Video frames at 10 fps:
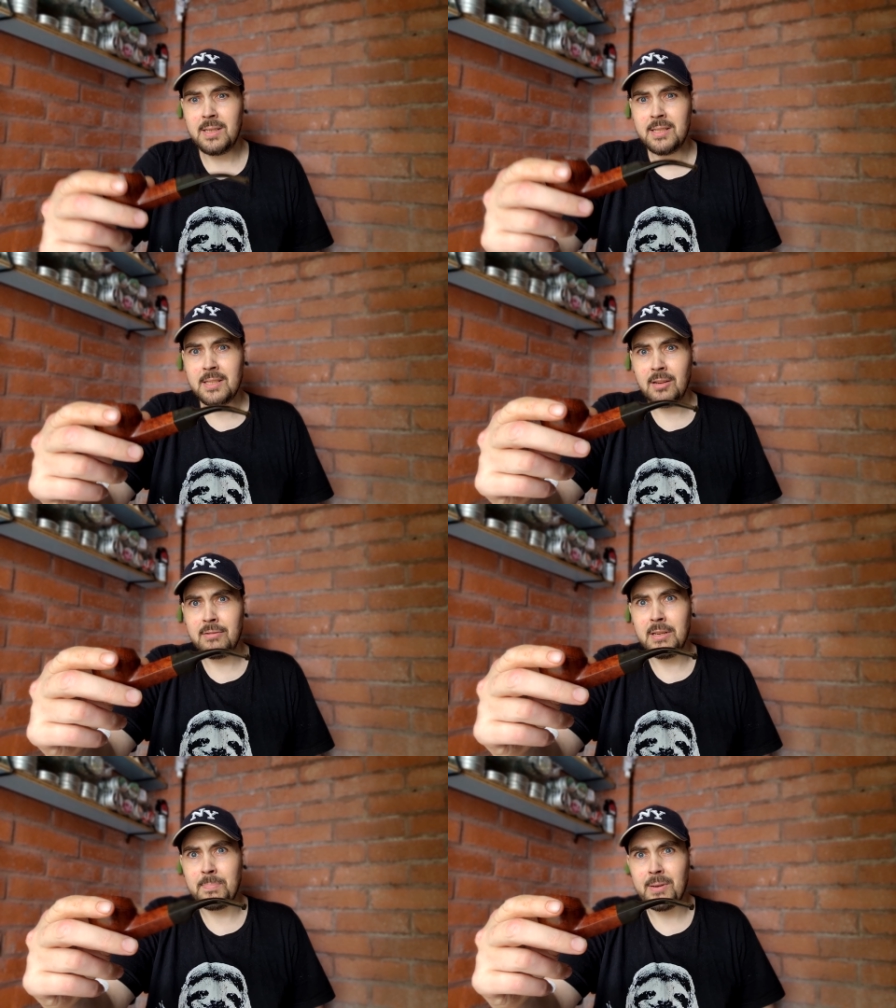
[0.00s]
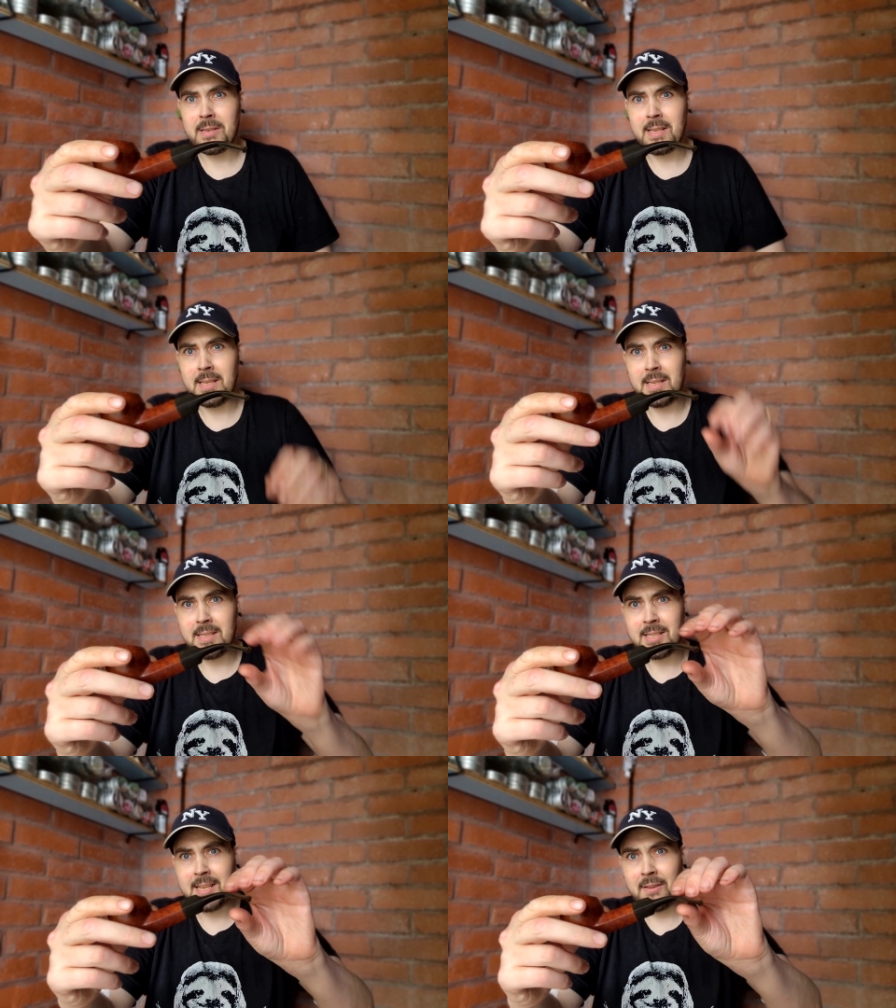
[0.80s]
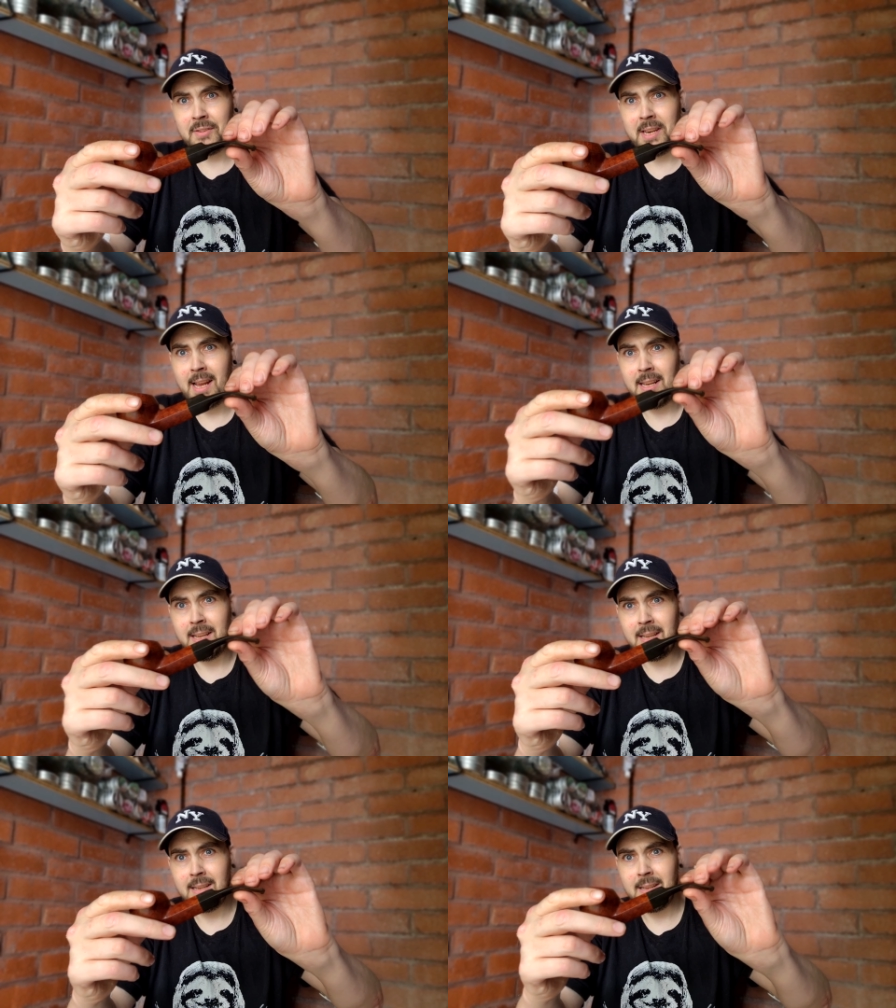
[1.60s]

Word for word: this is only a bloody Salvinelli.